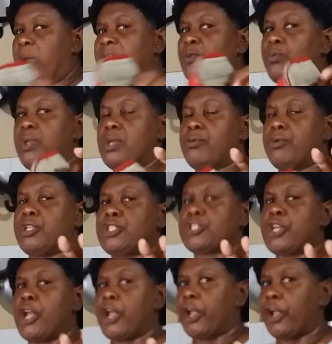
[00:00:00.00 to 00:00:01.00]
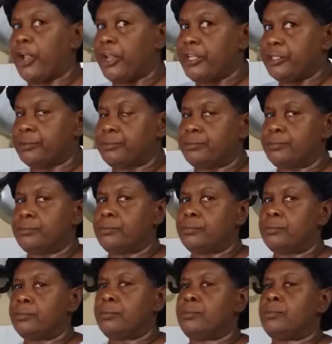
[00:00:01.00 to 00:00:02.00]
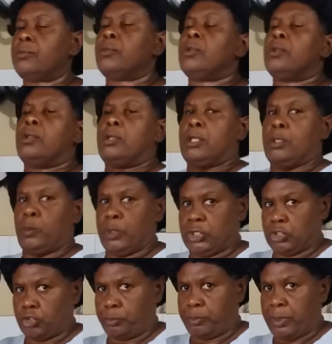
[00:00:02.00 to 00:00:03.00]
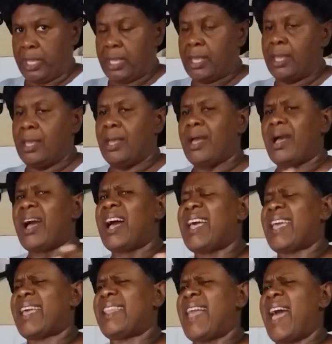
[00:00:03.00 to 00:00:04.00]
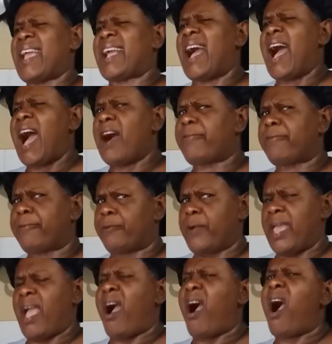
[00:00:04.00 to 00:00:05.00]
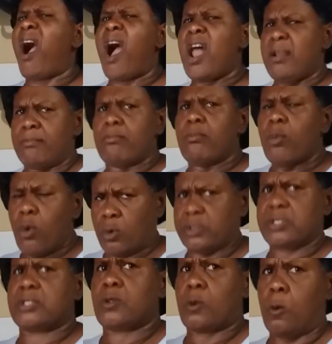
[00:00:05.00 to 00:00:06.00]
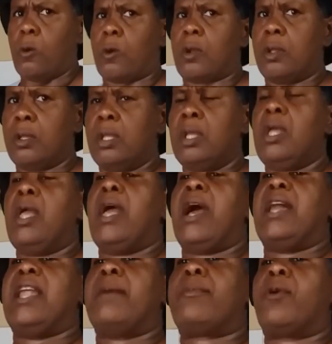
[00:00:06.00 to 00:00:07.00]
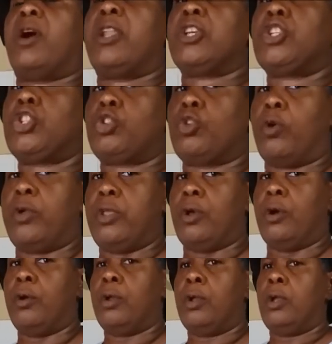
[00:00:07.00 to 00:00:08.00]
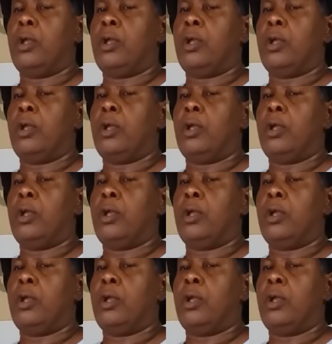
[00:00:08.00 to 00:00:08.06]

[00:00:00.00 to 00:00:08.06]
when we return, we should be higher, like halfway, almost cooked. And I'm gonna show you